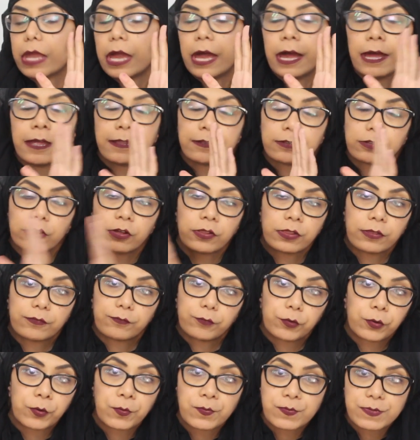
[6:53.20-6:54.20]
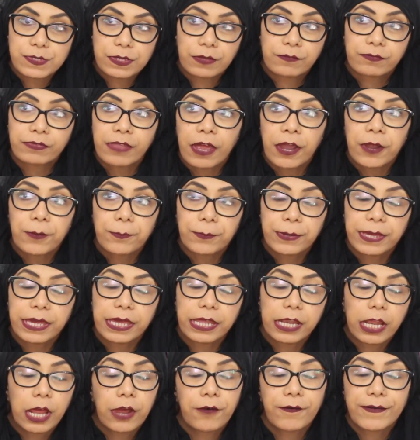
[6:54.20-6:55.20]
and other forms of
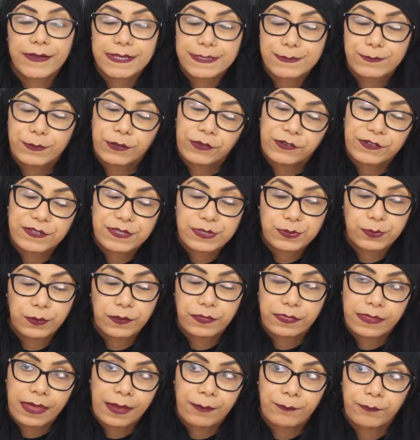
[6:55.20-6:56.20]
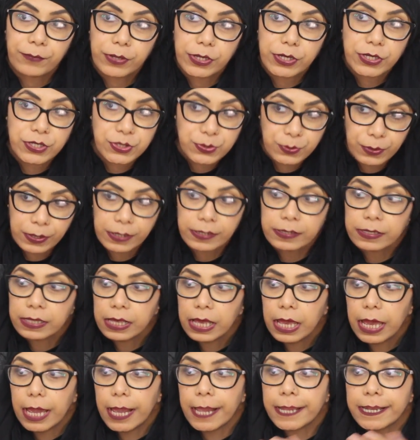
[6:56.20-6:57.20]
therapy, and her experience with them as well,
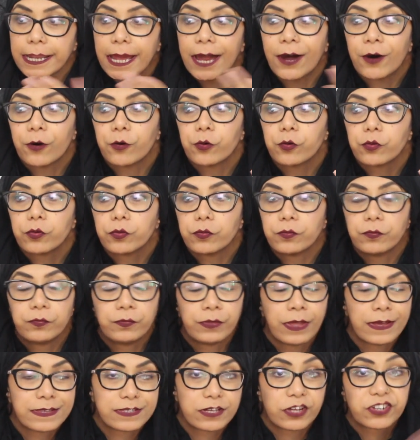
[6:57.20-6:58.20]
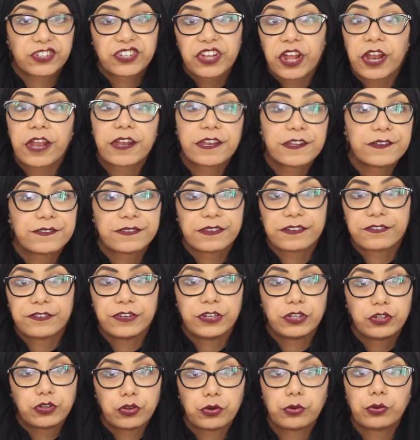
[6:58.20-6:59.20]
and how there's alternatives if
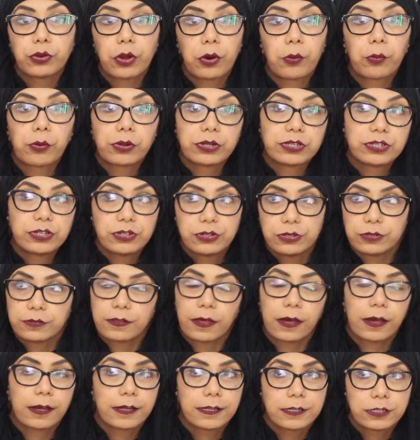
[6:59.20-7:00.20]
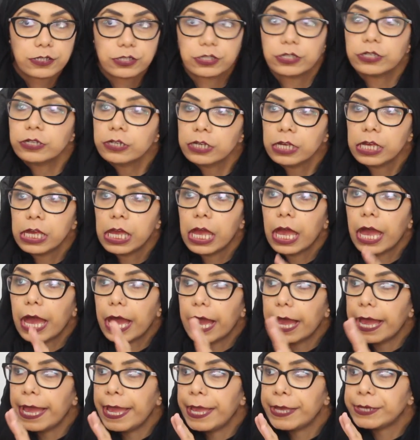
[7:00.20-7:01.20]
you do not want to do that too.
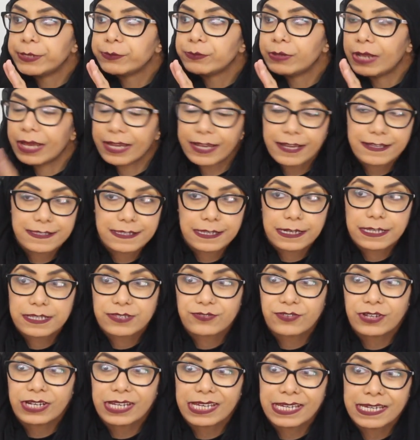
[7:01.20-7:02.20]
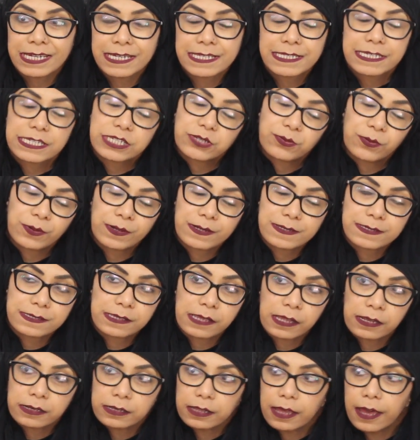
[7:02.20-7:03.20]
Like I said, it's really easy to
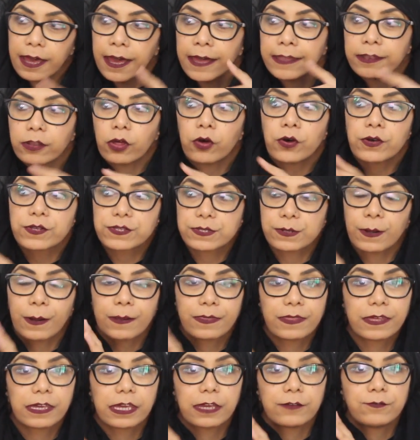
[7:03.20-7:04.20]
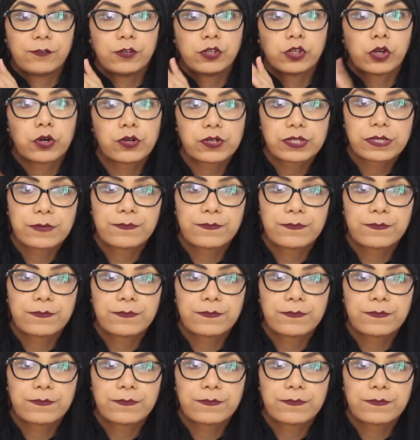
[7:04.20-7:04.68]
understand, and also I think if you know